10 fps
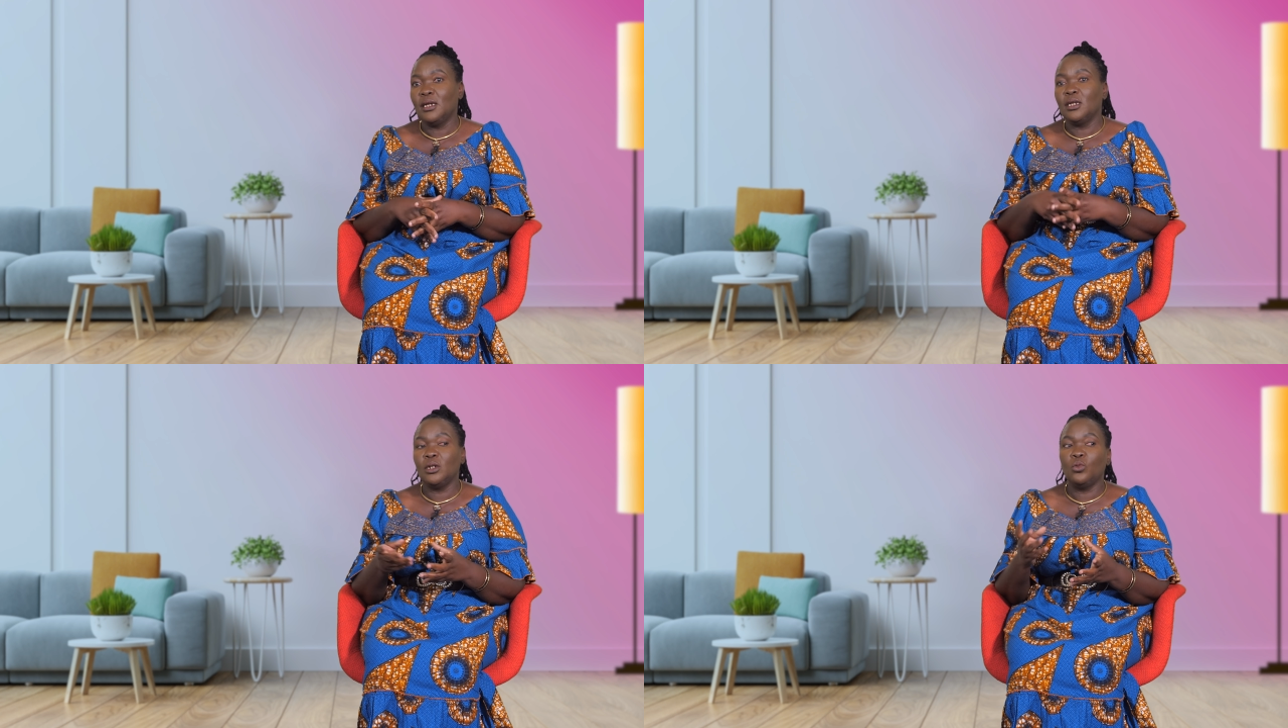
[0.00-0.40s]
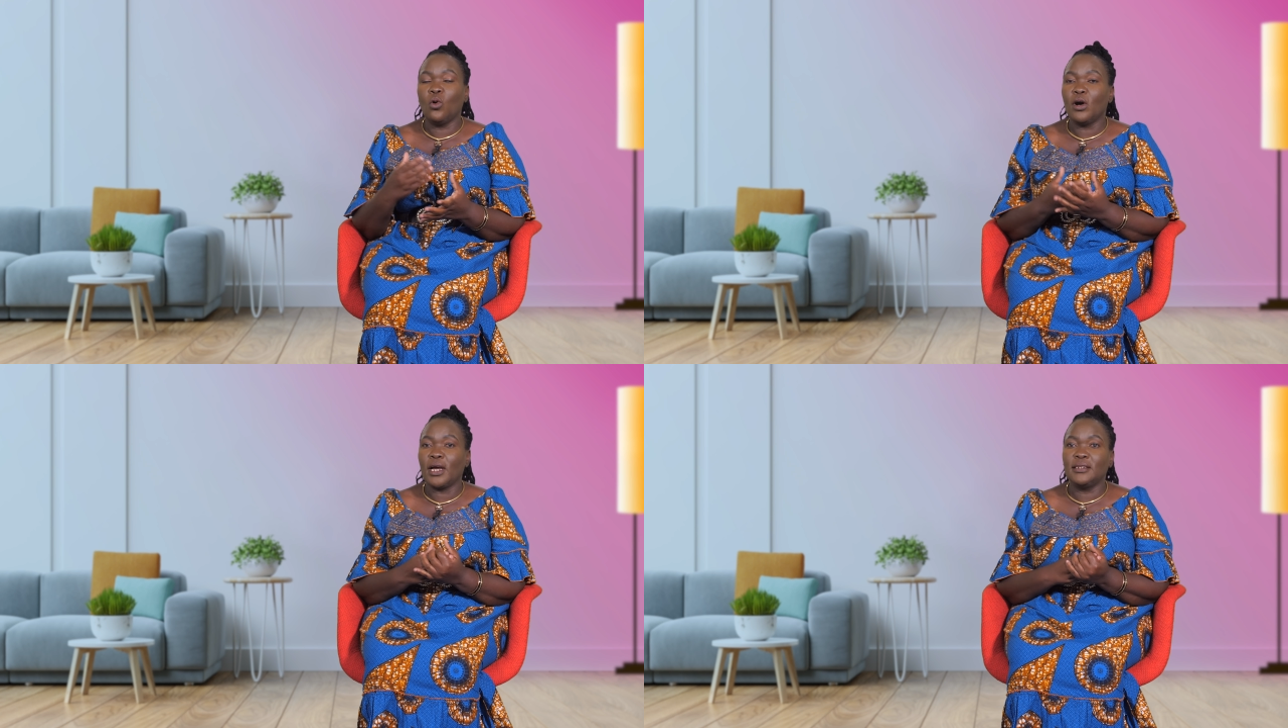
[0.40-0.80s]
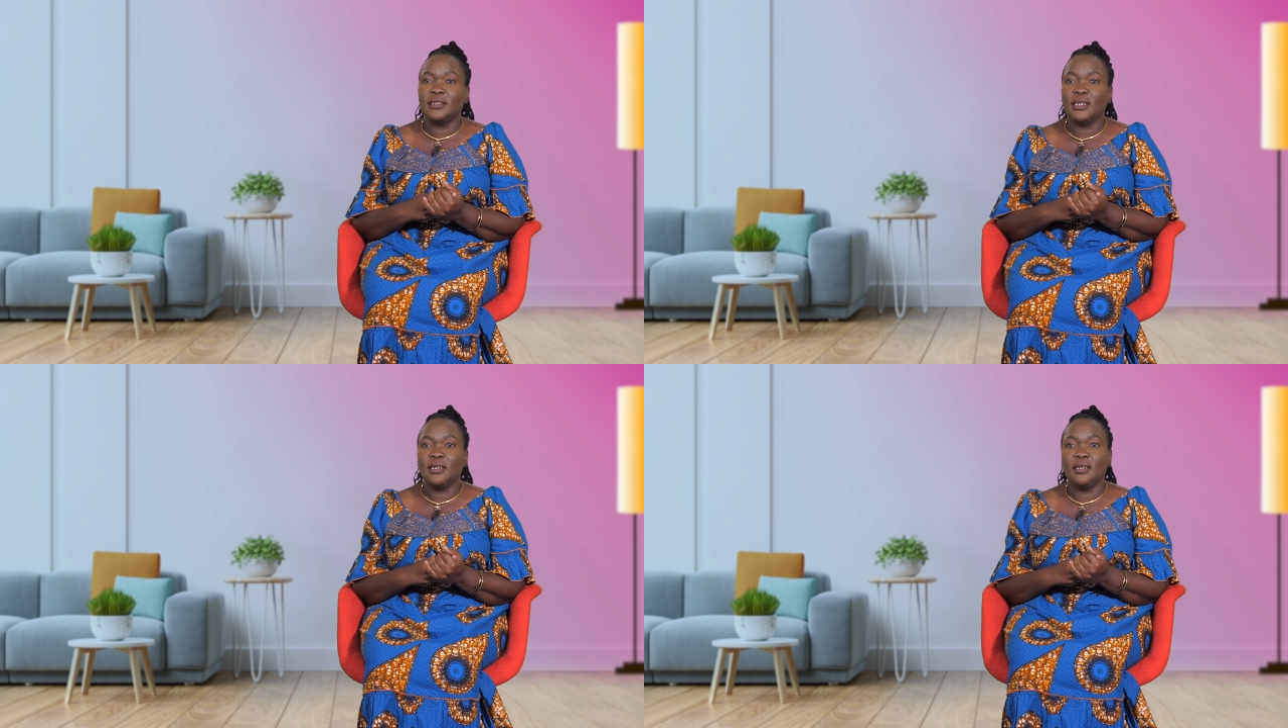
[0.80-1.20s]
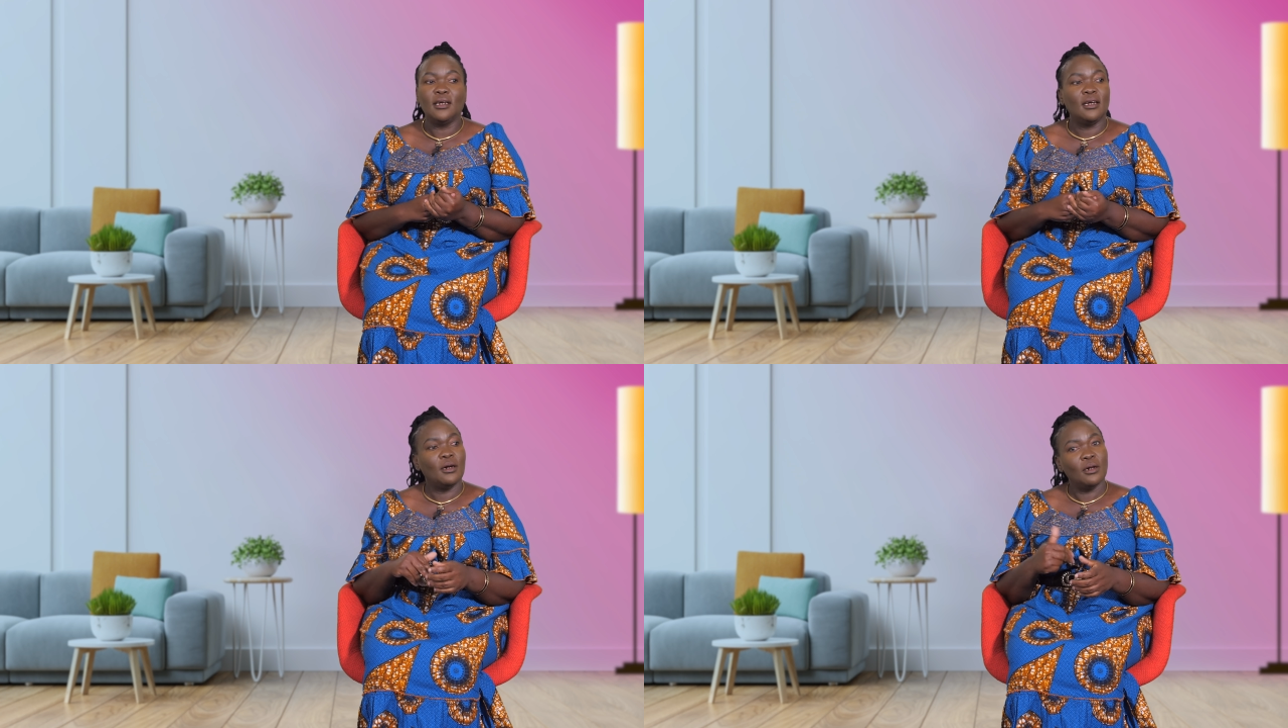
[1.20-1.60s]
He'd walk and say,
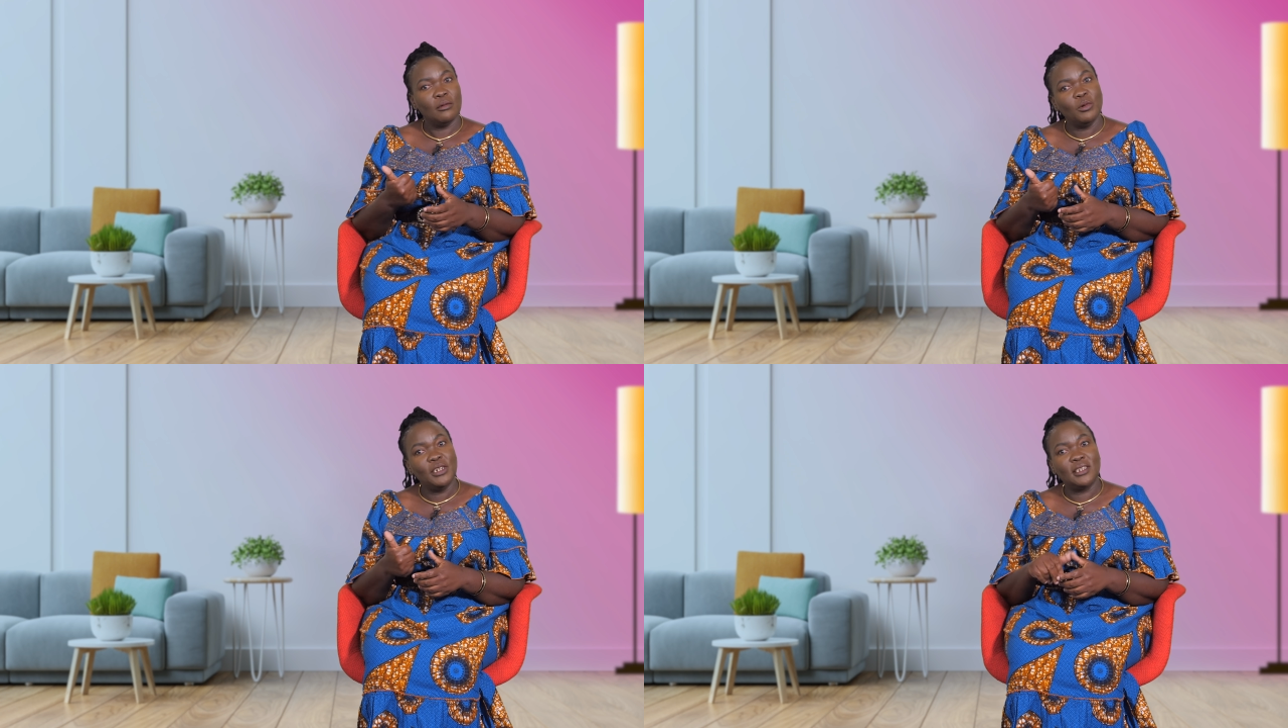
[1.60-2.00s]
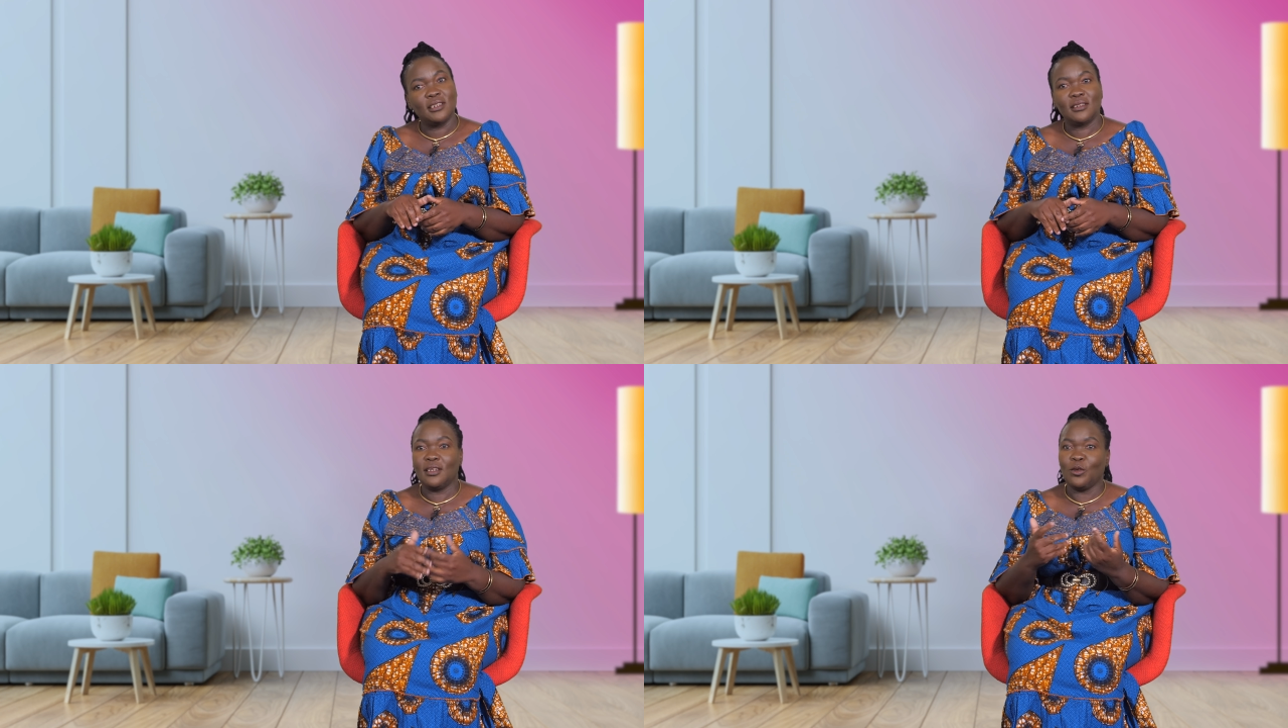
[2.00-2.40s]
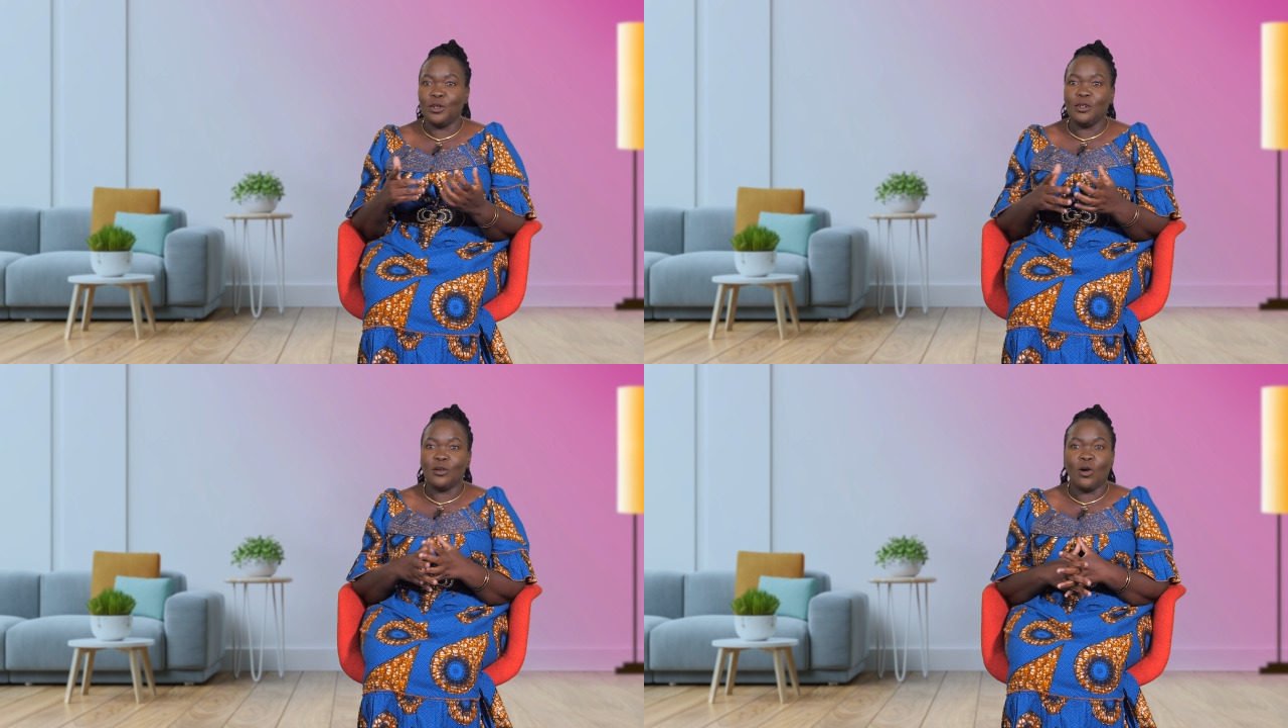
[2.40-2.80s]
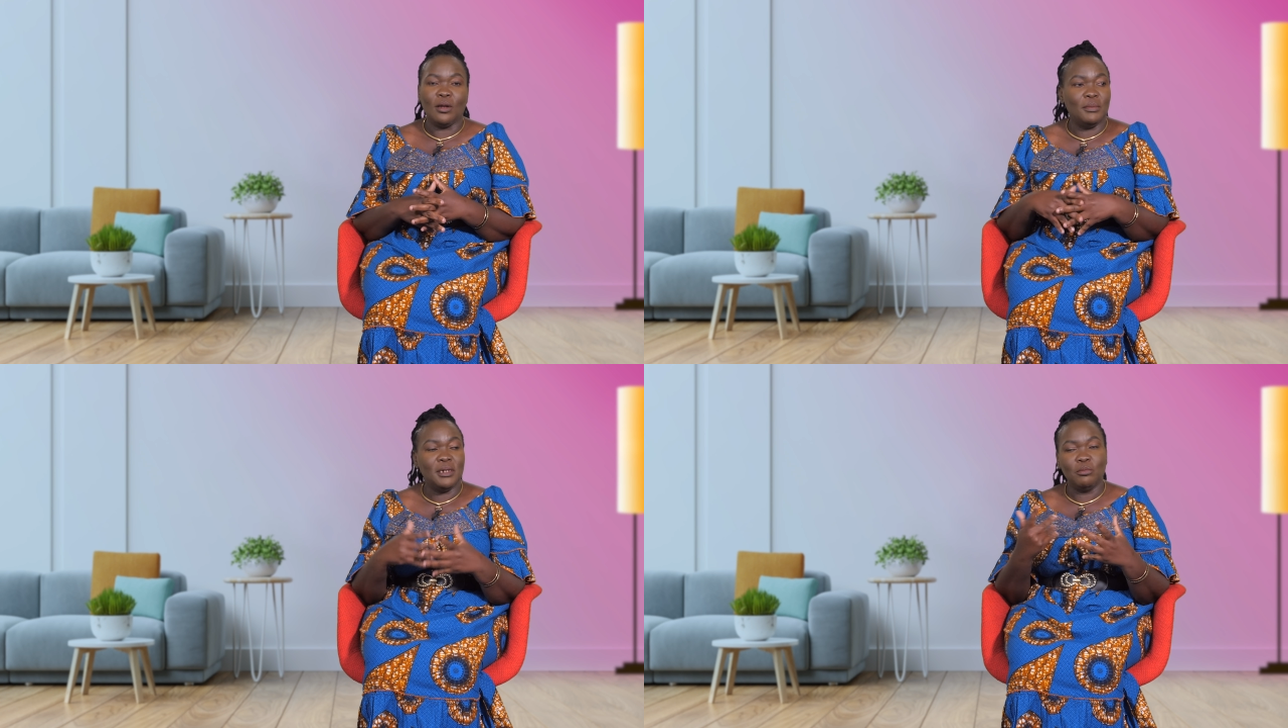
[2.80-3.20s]
Weeks, you know, he'll
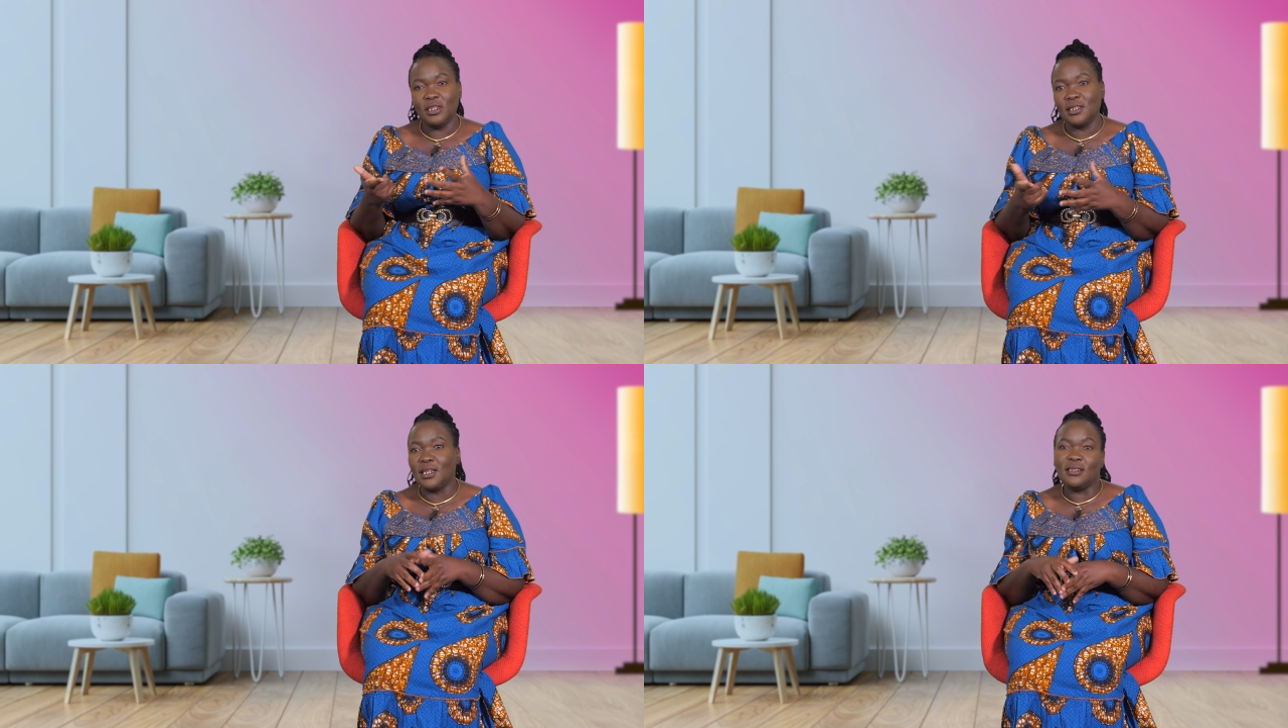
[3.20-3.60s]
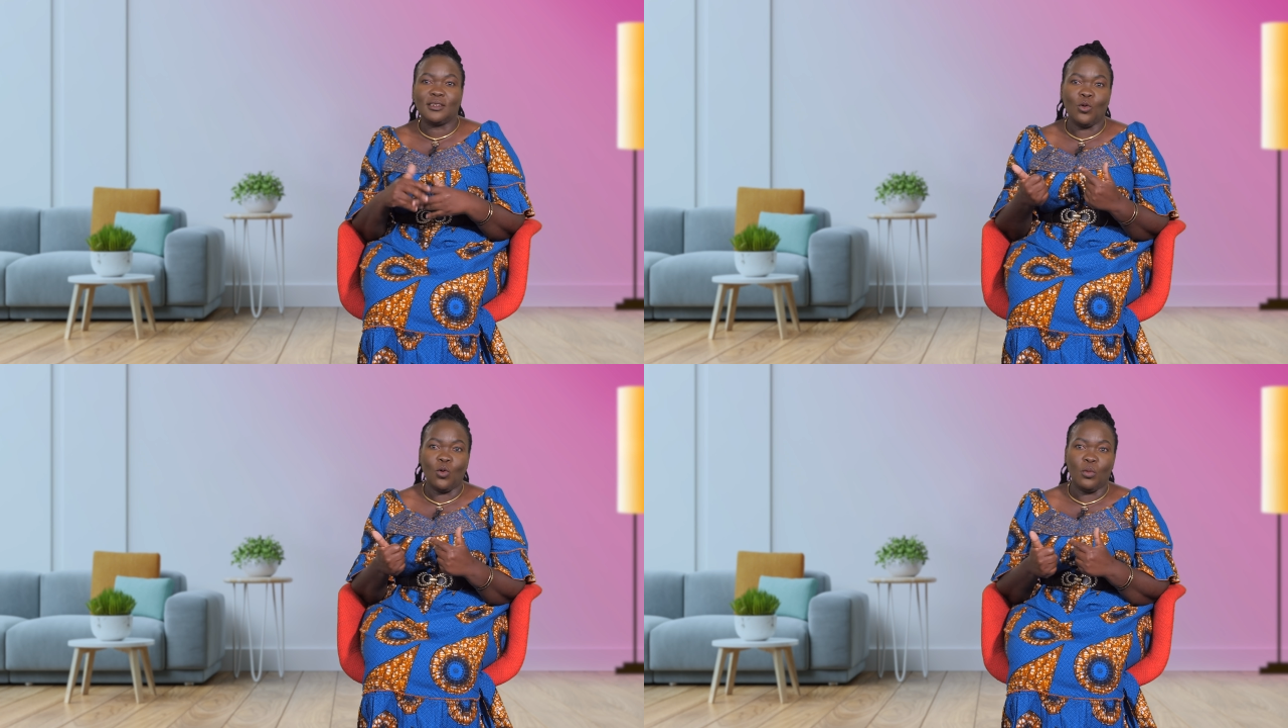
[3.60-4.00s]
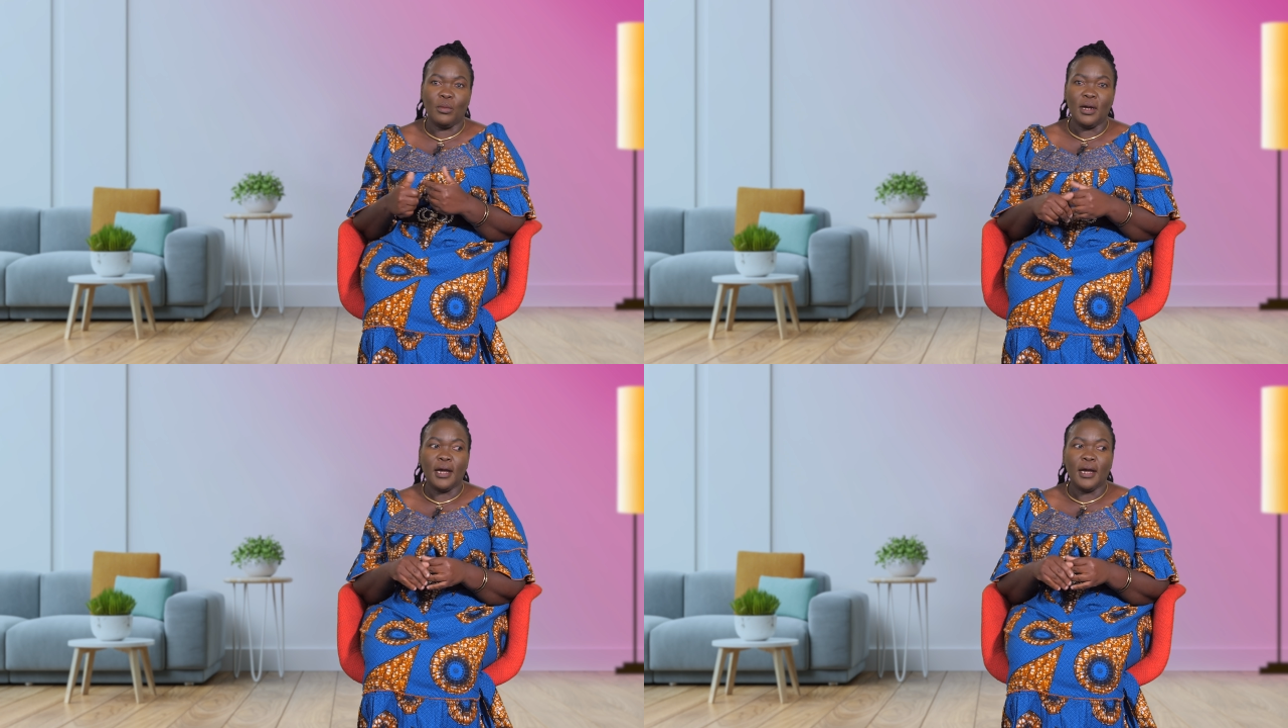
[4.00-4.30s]
call me, Weeks, let's go home.